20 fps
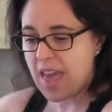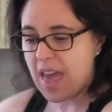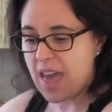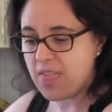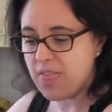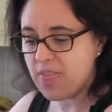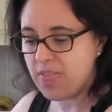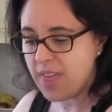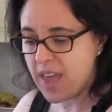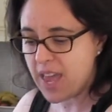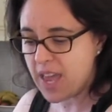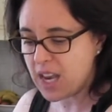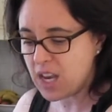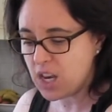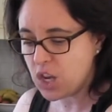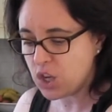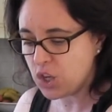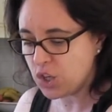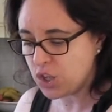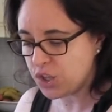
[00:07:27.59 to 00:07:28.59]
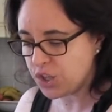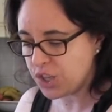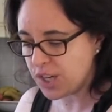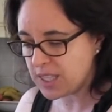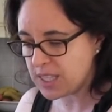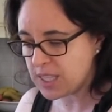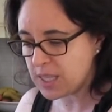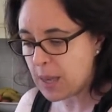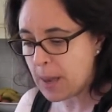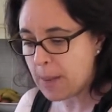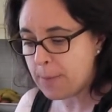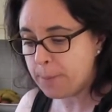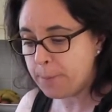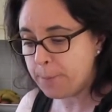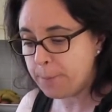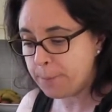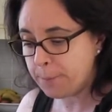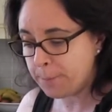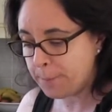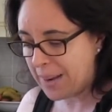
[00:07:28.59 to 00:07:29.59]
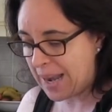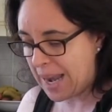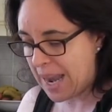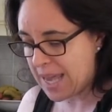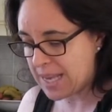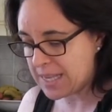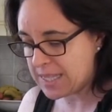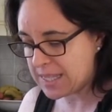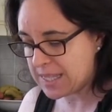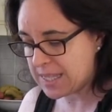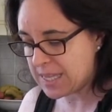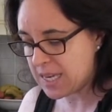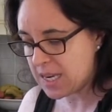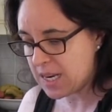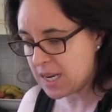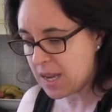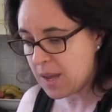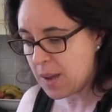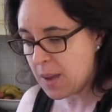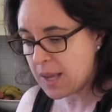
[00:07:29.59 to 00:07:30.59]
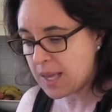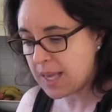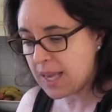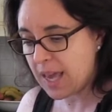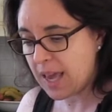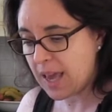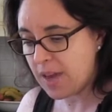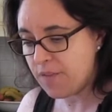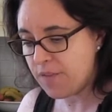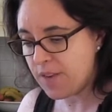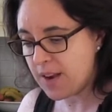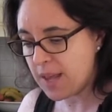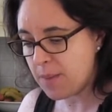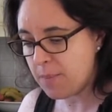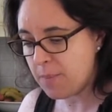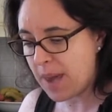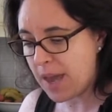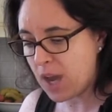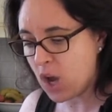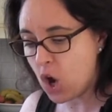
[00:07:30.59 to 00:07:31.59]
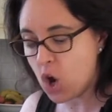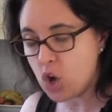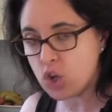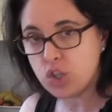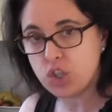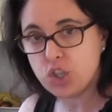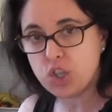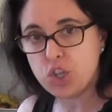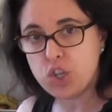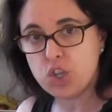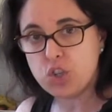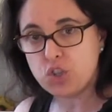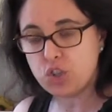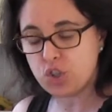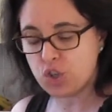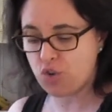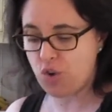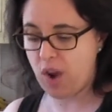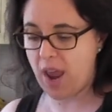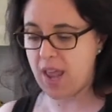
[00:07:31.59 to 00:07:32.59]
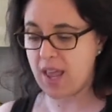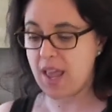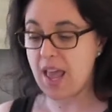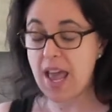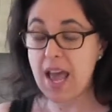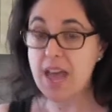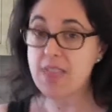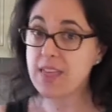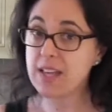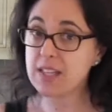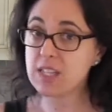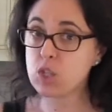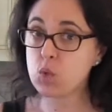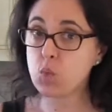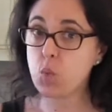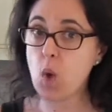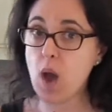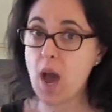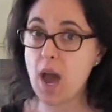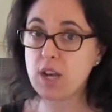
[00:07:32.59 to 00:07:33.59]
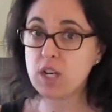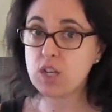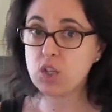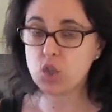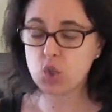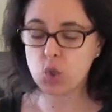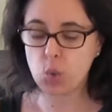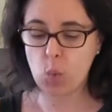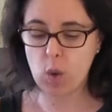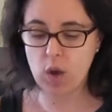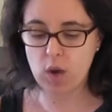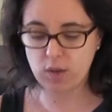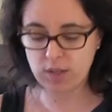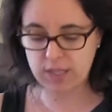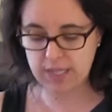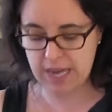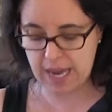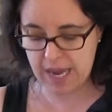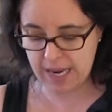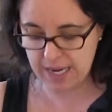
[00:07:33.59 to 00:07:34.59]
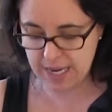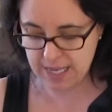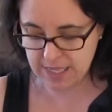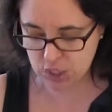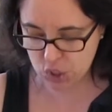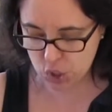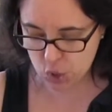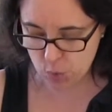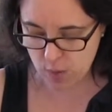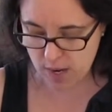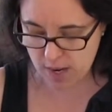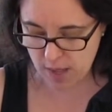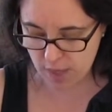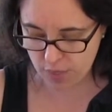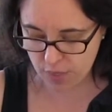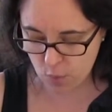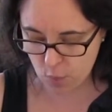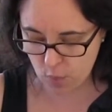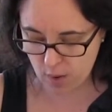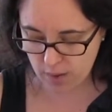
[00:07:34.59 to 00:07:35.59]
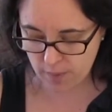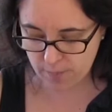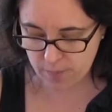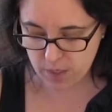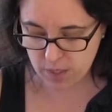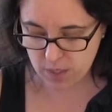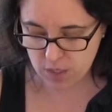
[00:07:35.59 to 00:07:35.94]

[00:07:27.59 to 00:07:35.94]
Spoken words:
And then you just place it carefully back onto your tray. And that's one twirl done. Let's do another one.